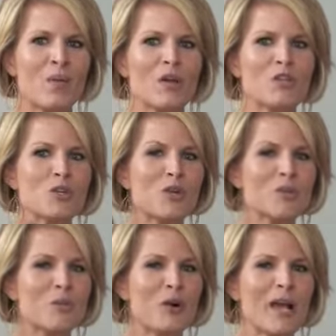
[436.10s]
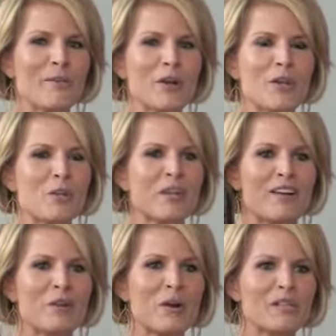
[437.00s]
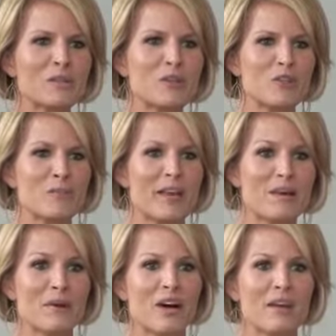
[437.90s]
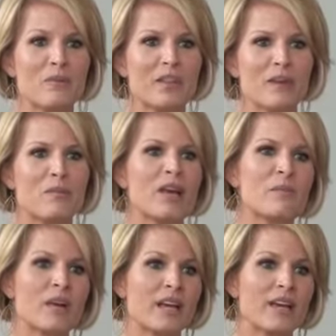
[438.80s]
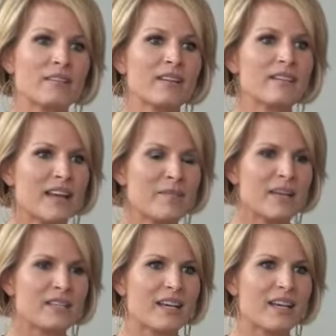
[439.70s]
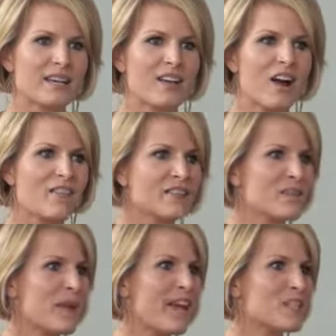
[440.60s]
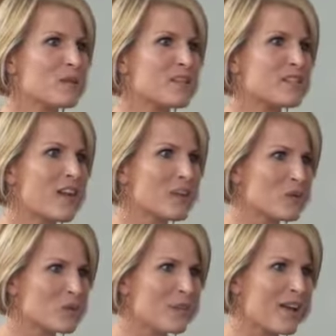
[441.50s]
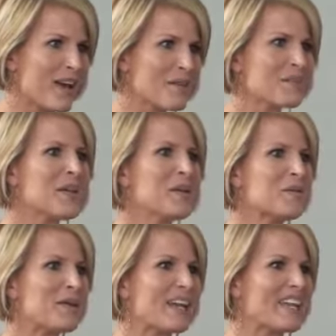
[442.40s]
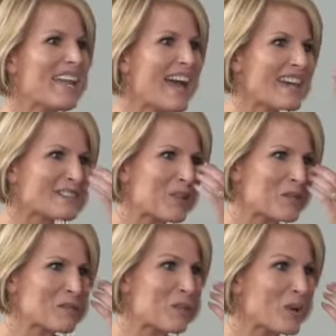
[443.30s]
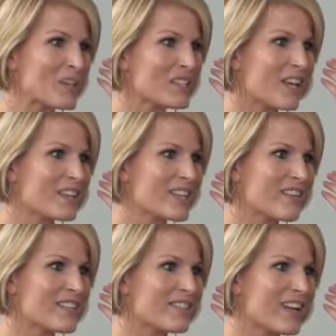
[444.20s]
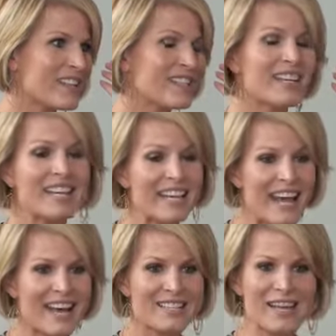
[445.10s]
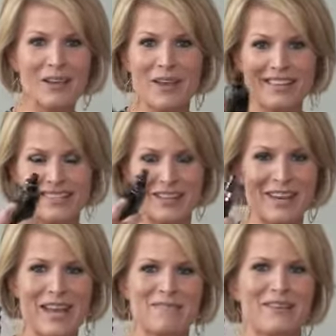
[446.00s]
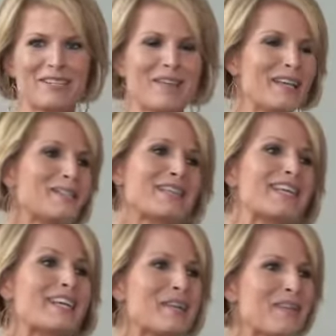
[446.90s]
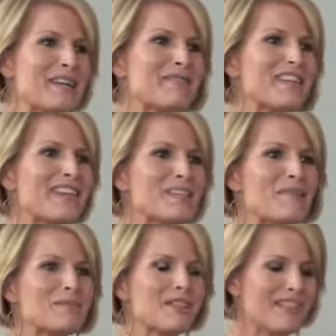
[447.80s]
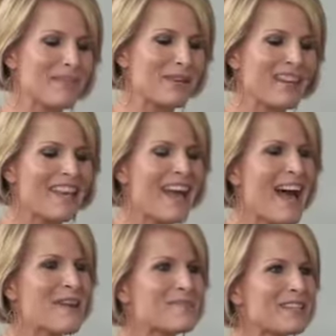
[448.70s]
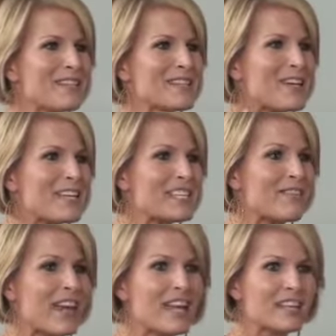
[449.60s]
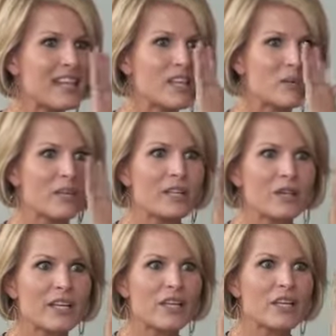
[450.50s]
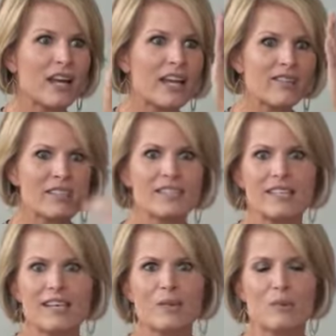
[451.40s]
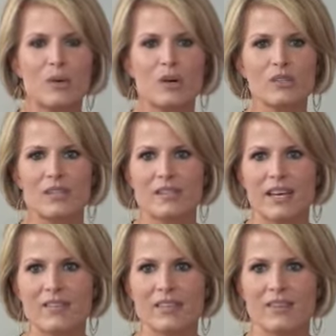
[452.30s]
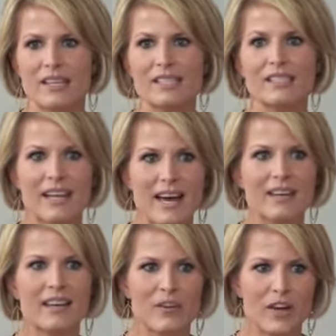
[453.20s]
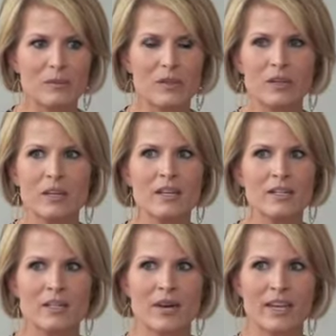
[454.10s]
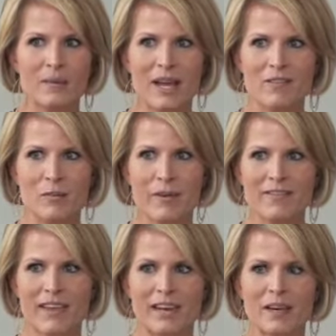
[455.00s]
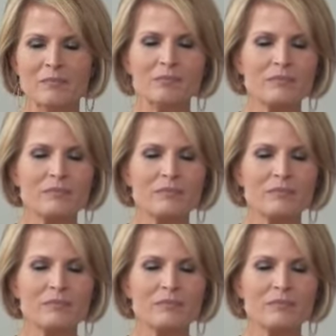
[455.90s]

Once you use a primer, you will never want to put your makeup on without a primer again. It's that amazing. Now, obviously, my husband does not use makeup, but he has large pores on the side of his face, and I know he has this on camera, so my husband's going to kill me that I'm saying this publicly, but I put this on his face, and you literally could not even see the pores on the side of his face. It's that incredible. So again, I'm going to have you be my Vanna.